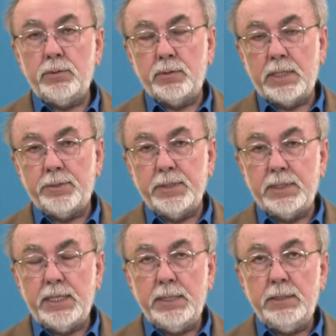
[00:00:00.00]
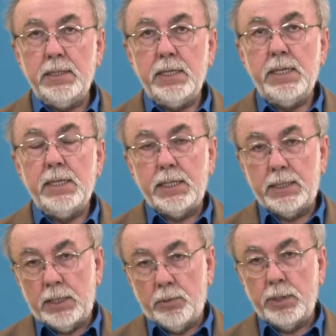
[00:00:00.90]
to 2010,
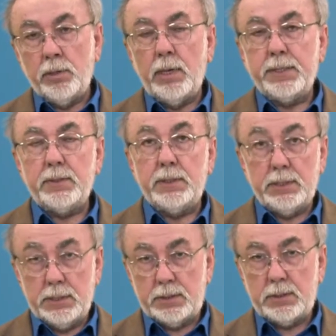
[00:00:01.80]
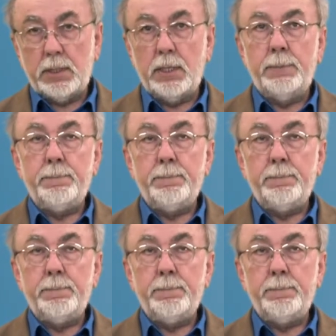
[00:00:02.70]
and I will, in this